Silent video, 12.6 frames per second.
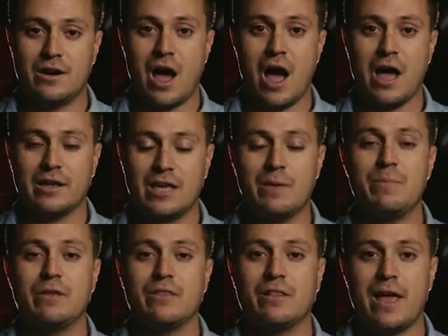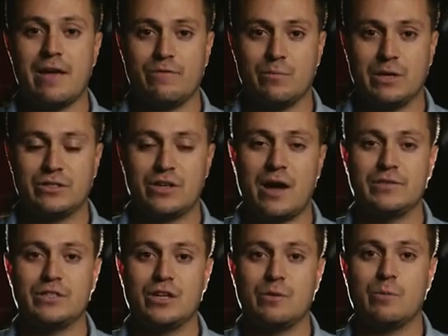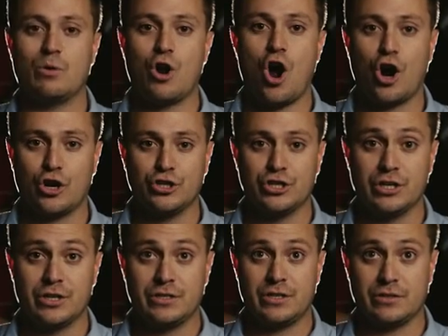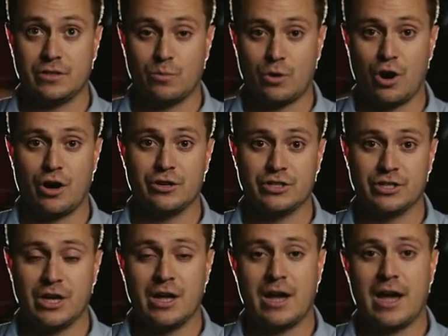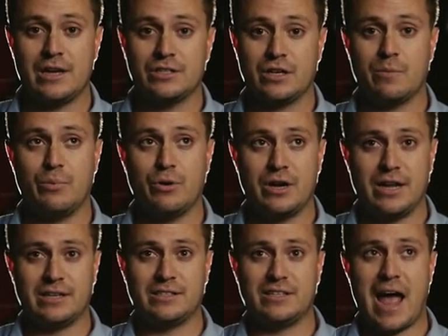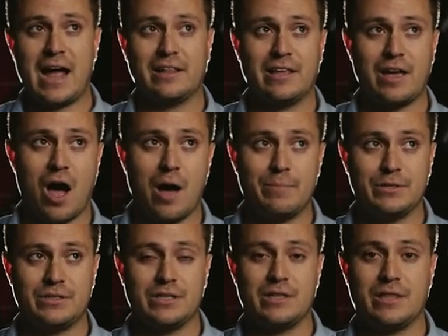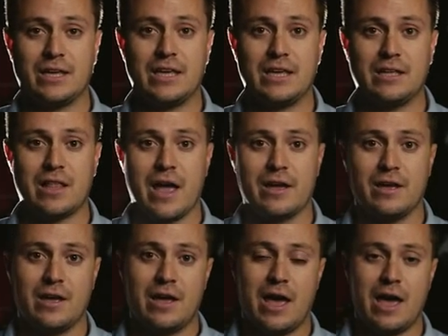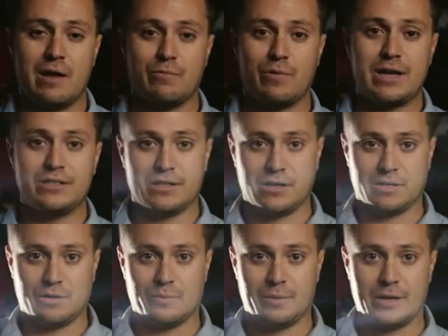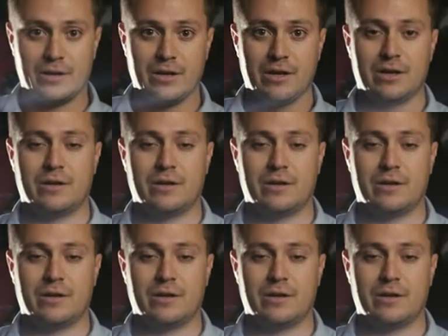not keeping the light from being soft, it's going to be more harsh. See, it's a little more harsh. And he's going to put it exactly opposite the key light and raise it a little bit.